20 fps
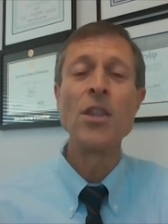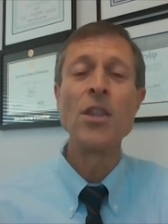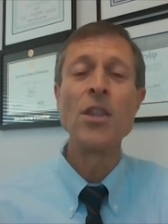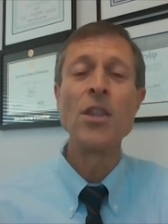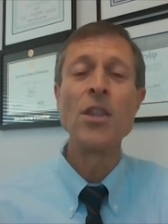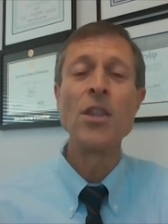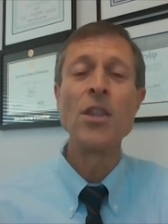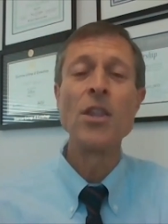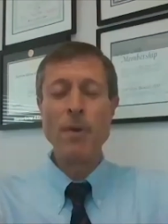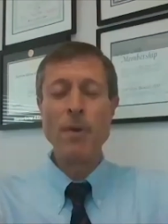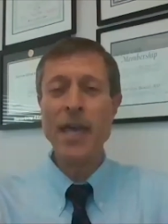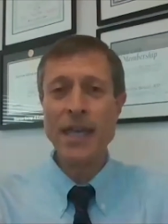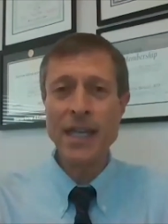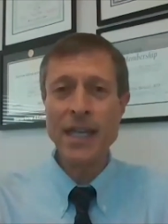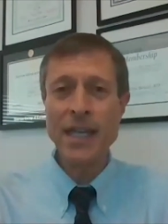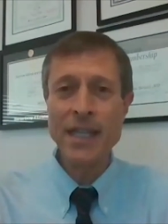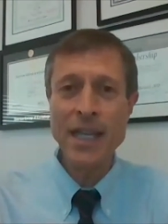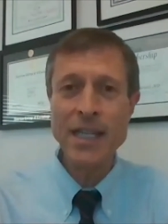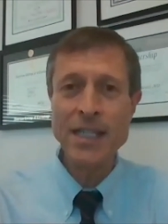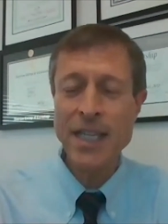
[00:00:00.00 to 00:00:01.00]
Throw out the
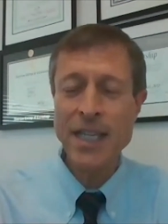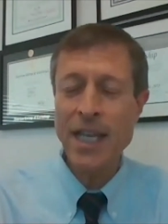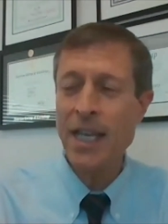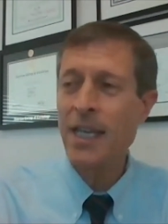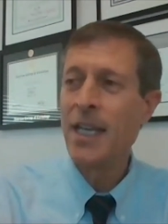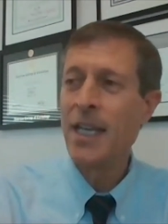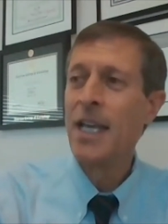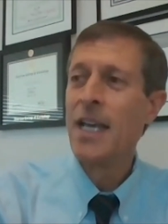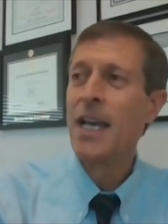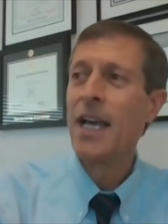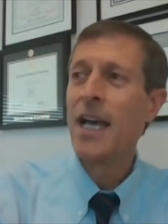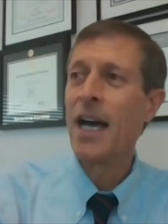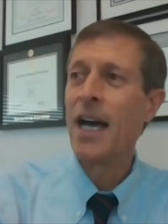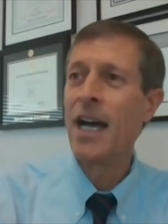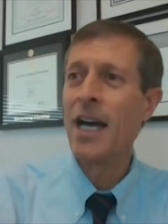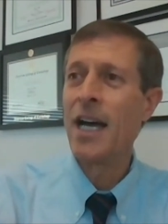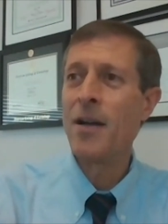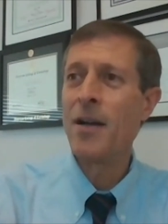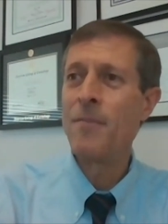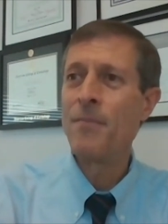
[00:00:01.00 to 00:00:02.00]
bacon, they said.
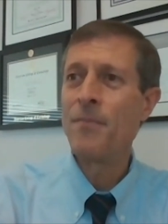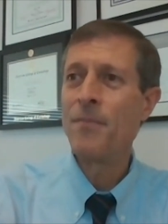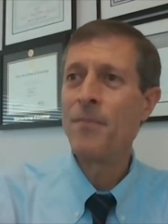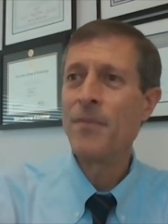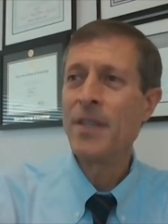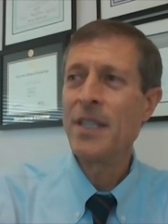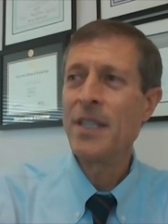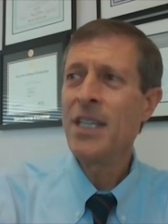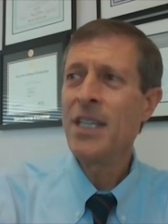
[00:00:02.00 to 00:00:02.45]
So